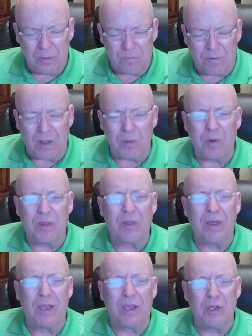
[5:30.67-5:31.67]
Father, we
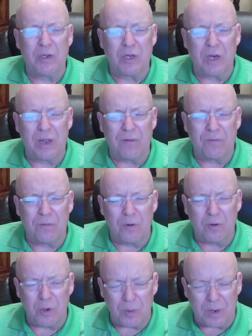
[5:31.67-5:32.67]
thank you today
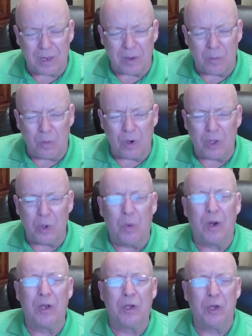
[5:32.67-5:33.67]
for doing what you
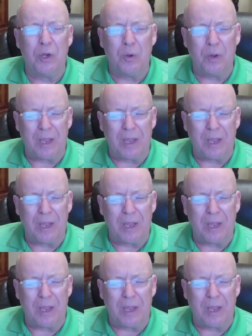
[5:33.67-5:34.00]
want to do